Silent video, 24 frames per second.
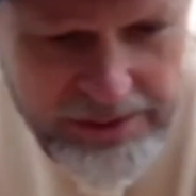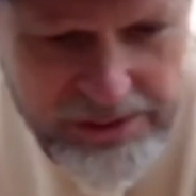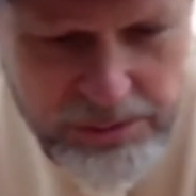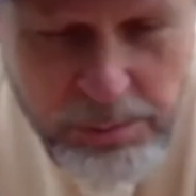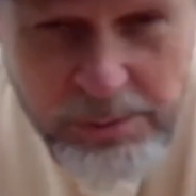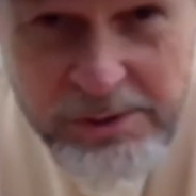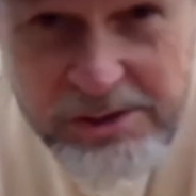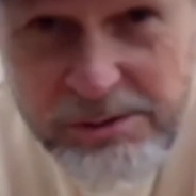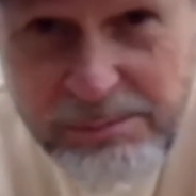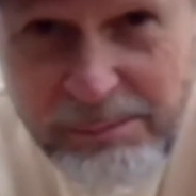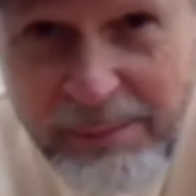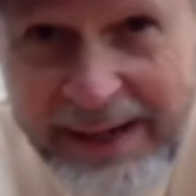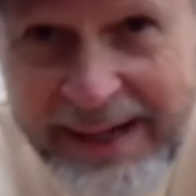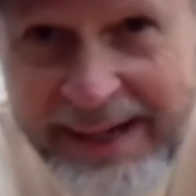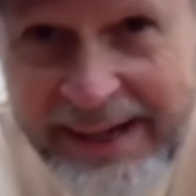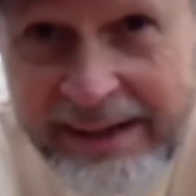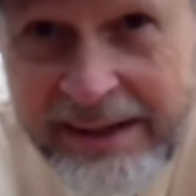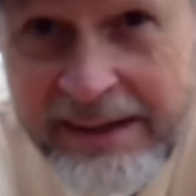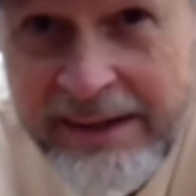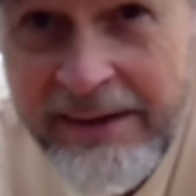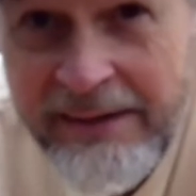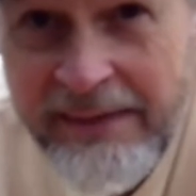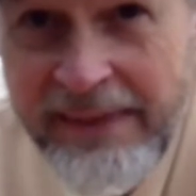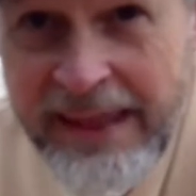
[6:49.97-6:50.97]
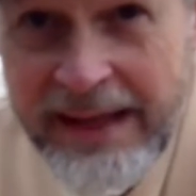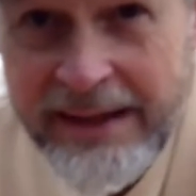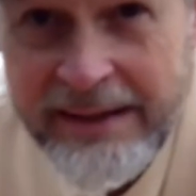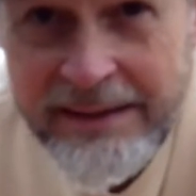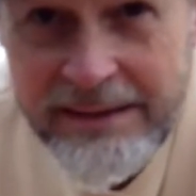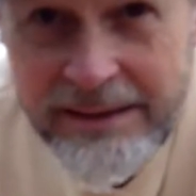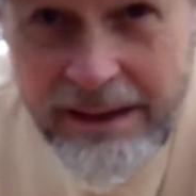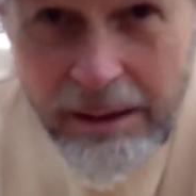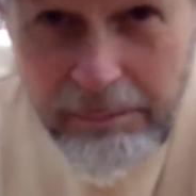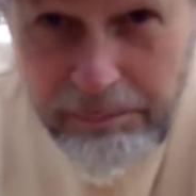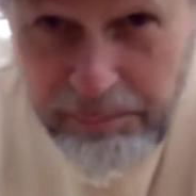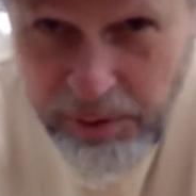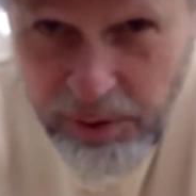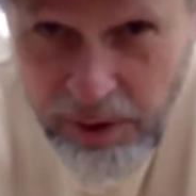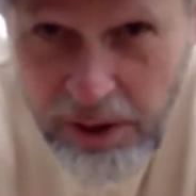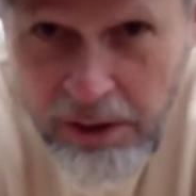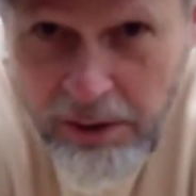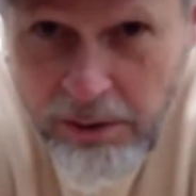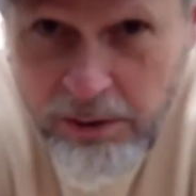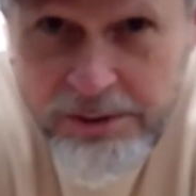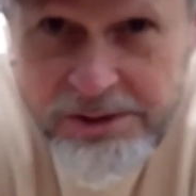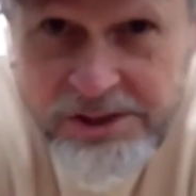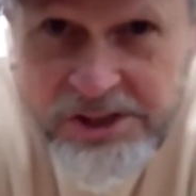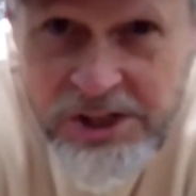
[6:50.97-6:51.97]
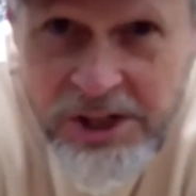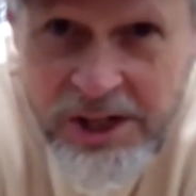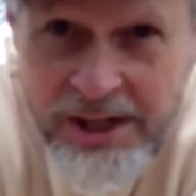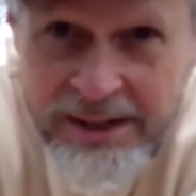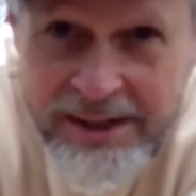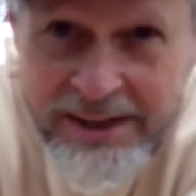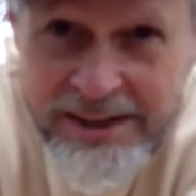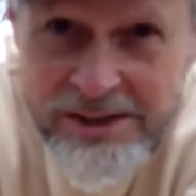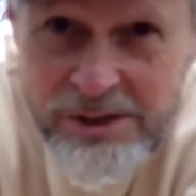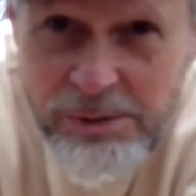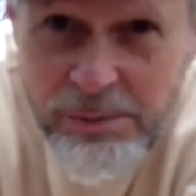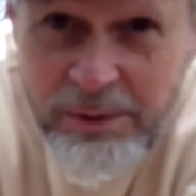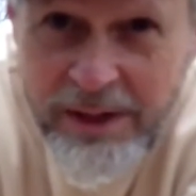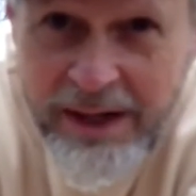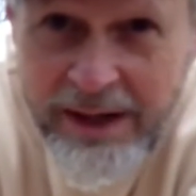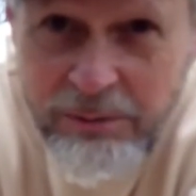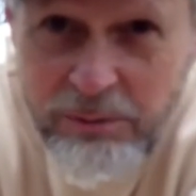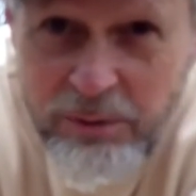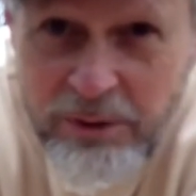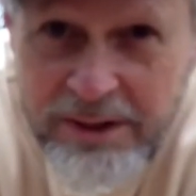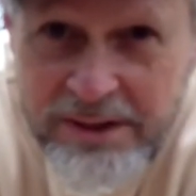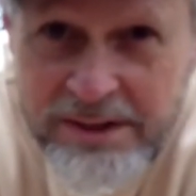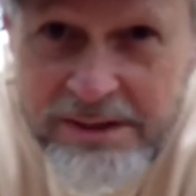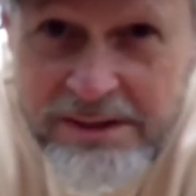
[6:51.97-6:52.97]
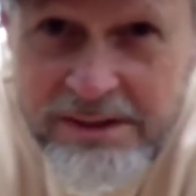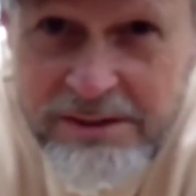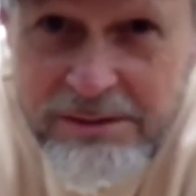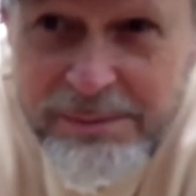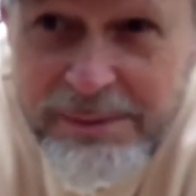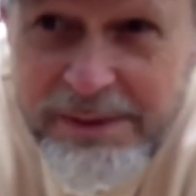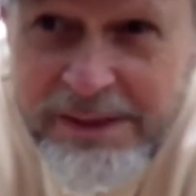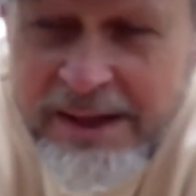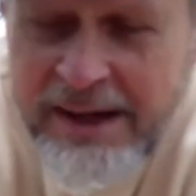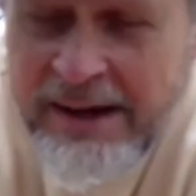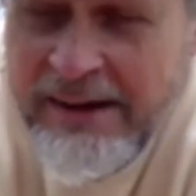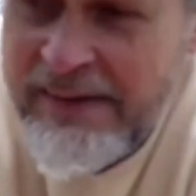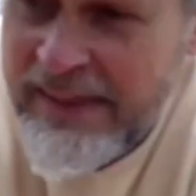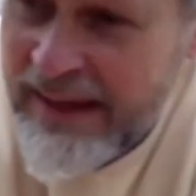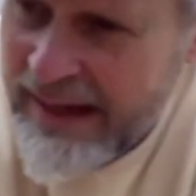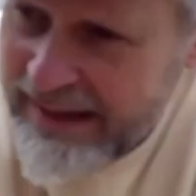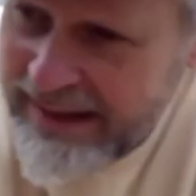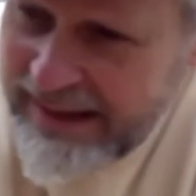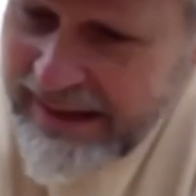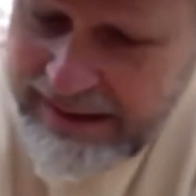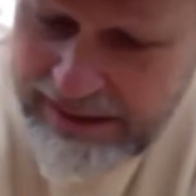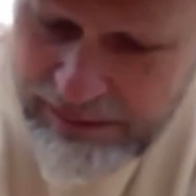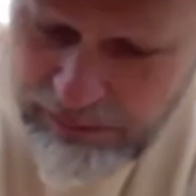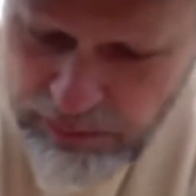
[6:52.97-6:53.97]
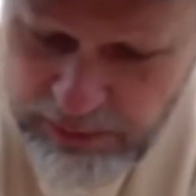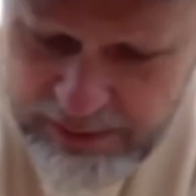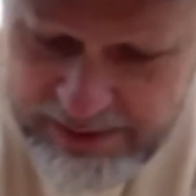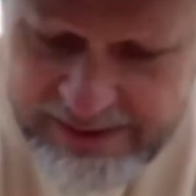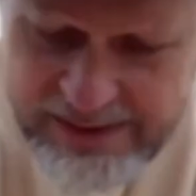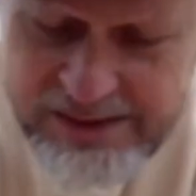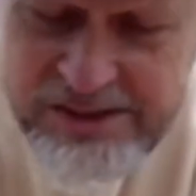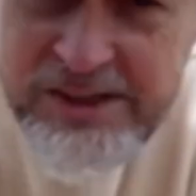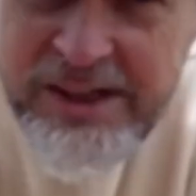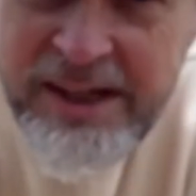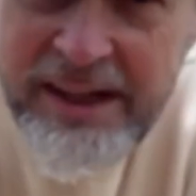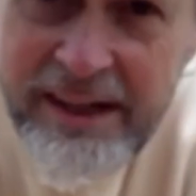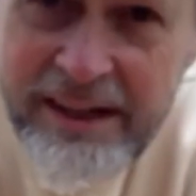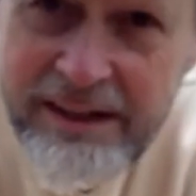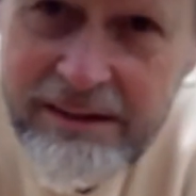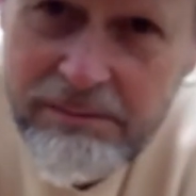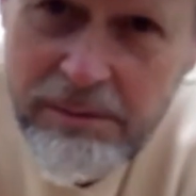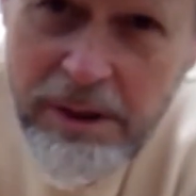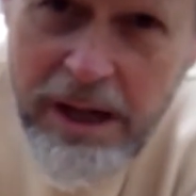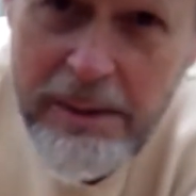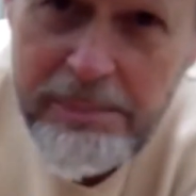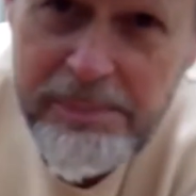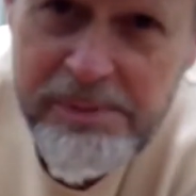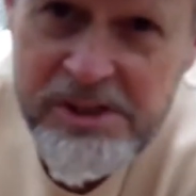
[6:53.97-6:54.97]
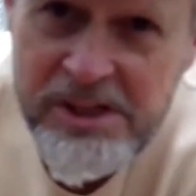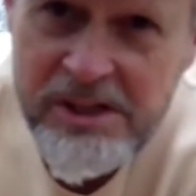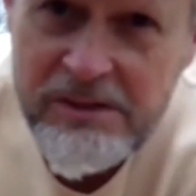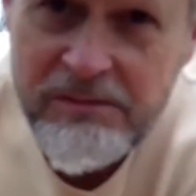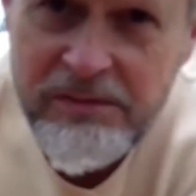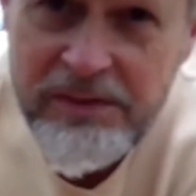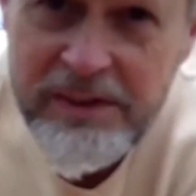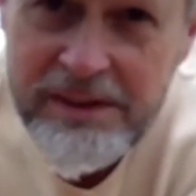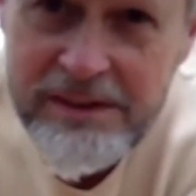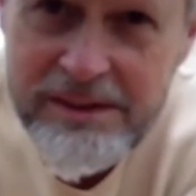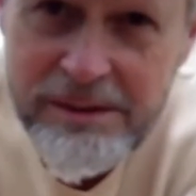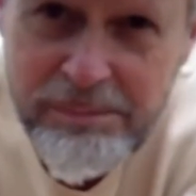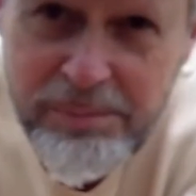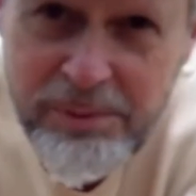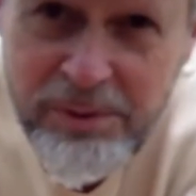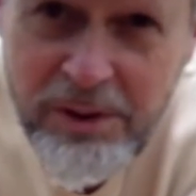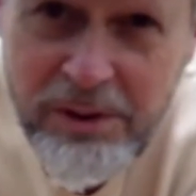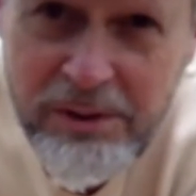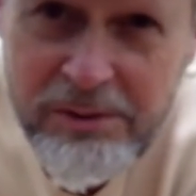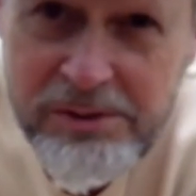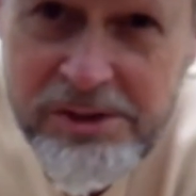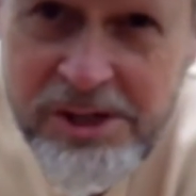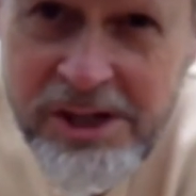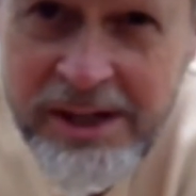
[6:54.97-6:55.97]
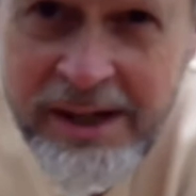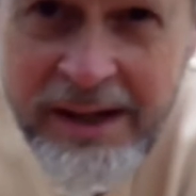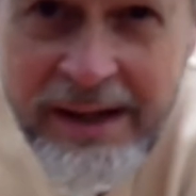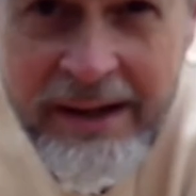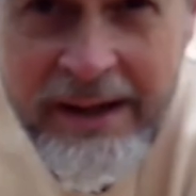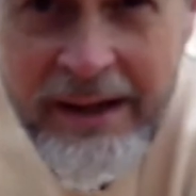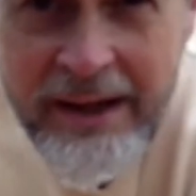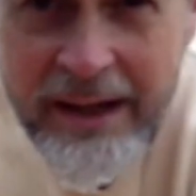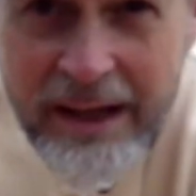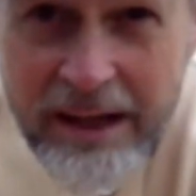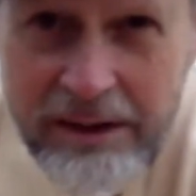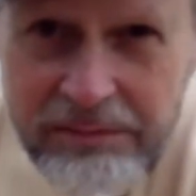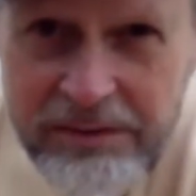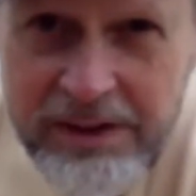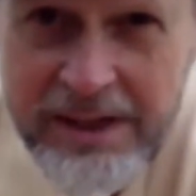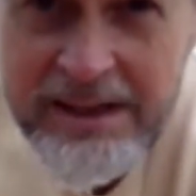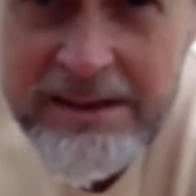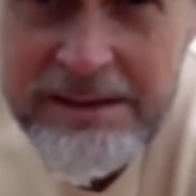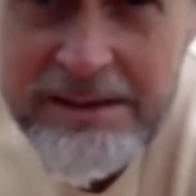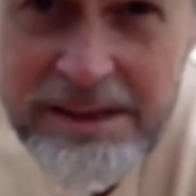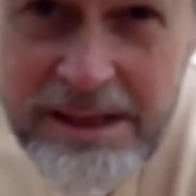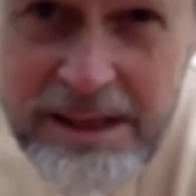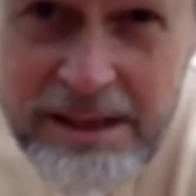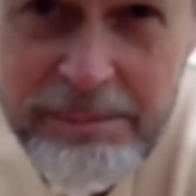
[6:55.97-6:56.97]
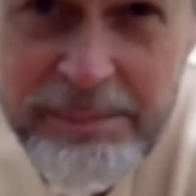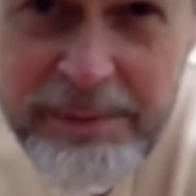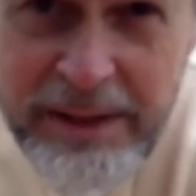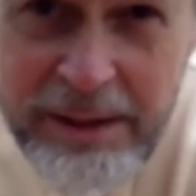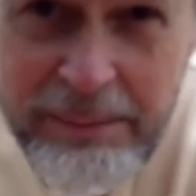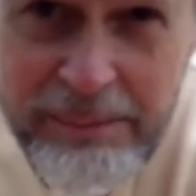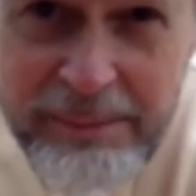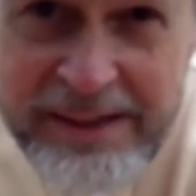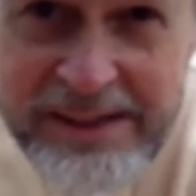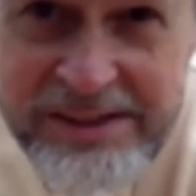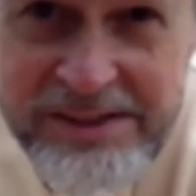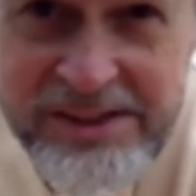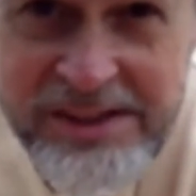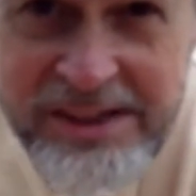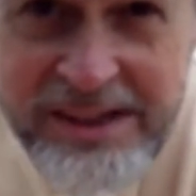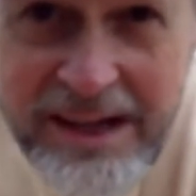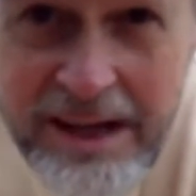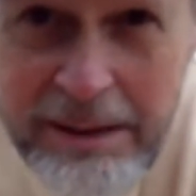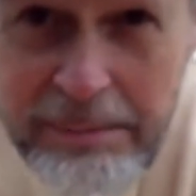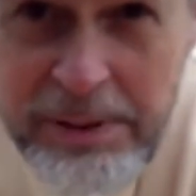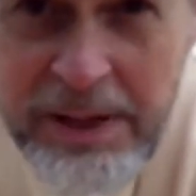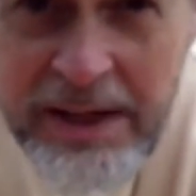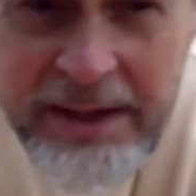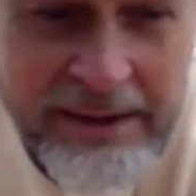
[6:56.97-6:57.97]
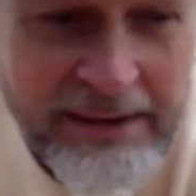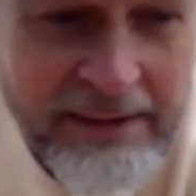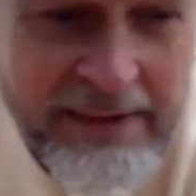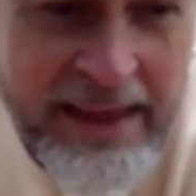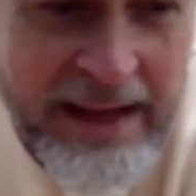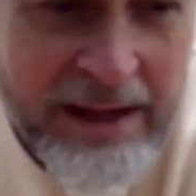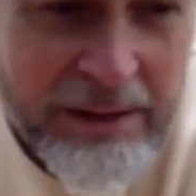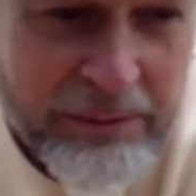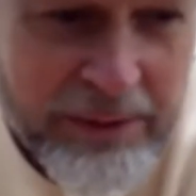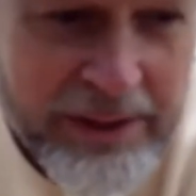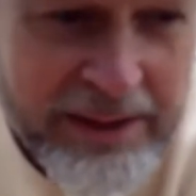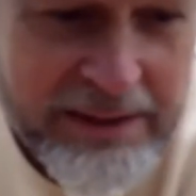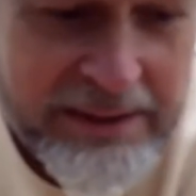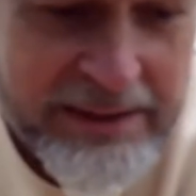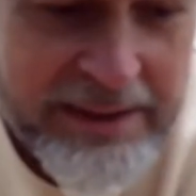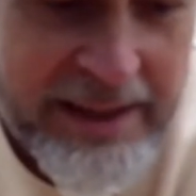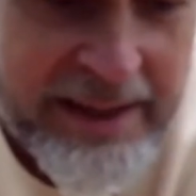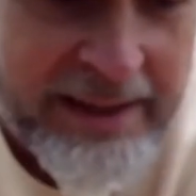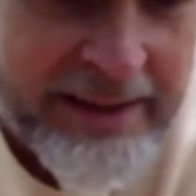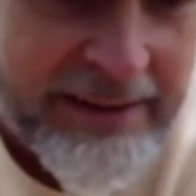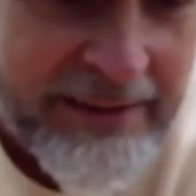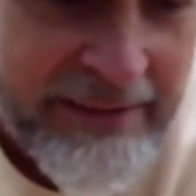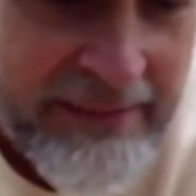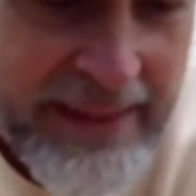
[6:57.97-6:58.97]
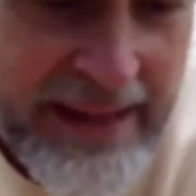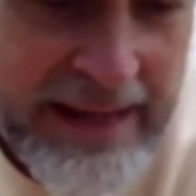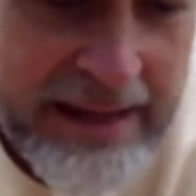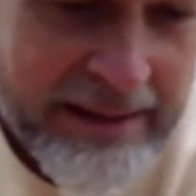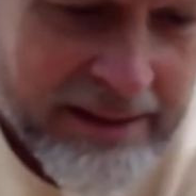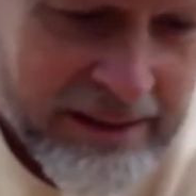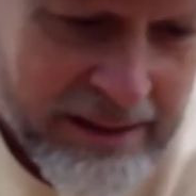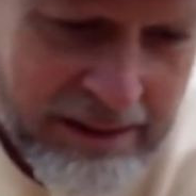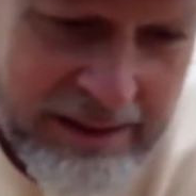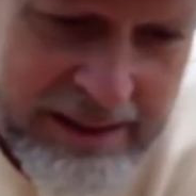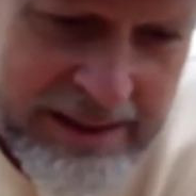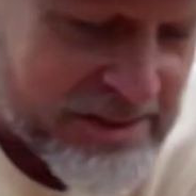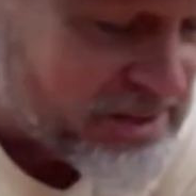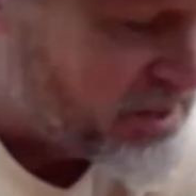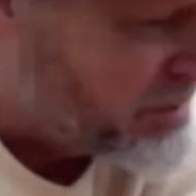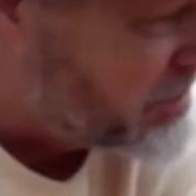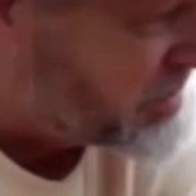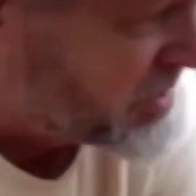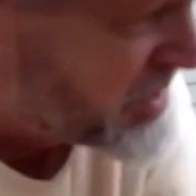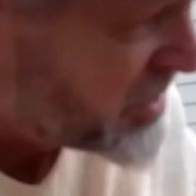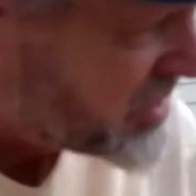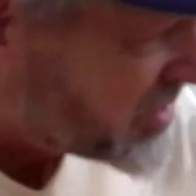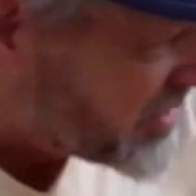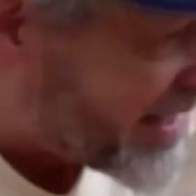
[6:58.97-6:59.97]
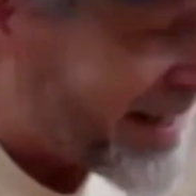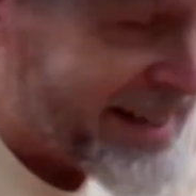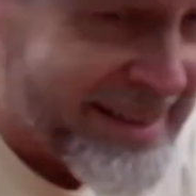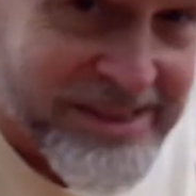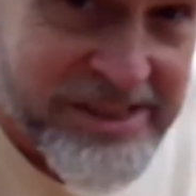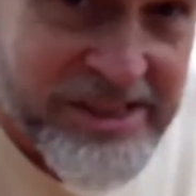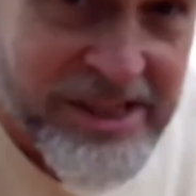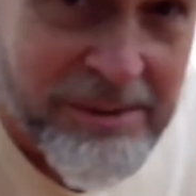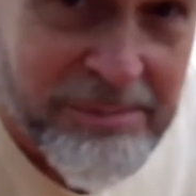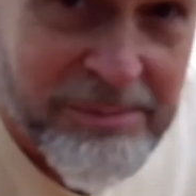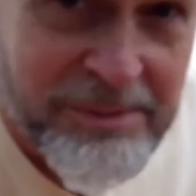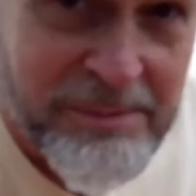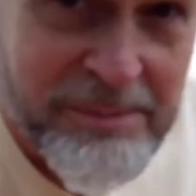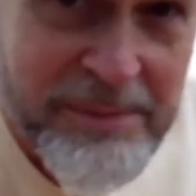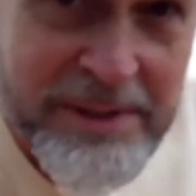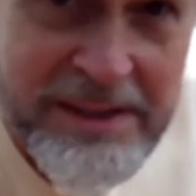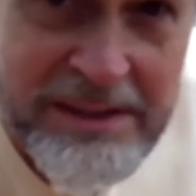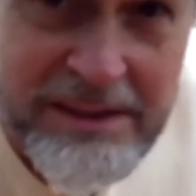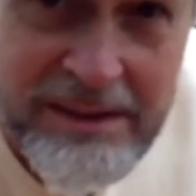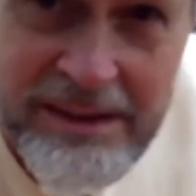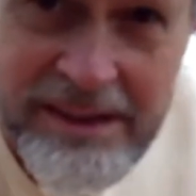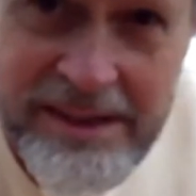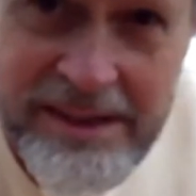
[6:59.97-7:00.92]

was my approach. That's what I wanted to do. But again, with this kind of opposite field approach, if you get a little bit messed up, well, you hit some shots up the middle.